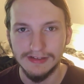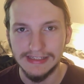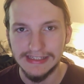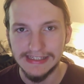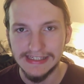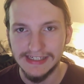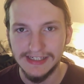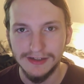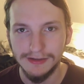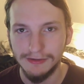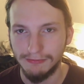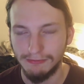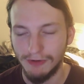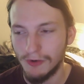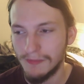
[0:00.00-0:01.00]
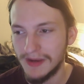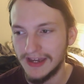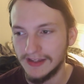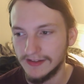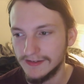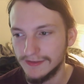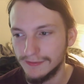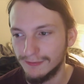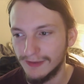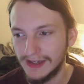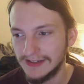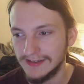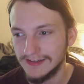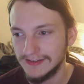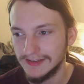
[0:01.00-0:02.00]
geek romance
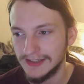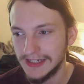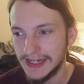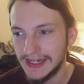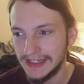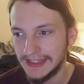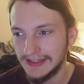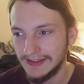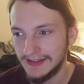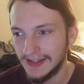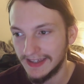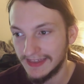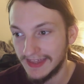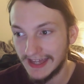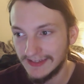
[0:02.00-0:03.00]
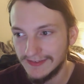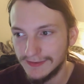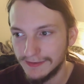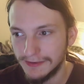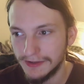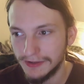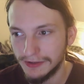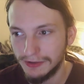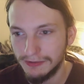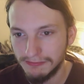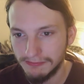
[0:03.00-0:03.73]
fantasy, and like that's the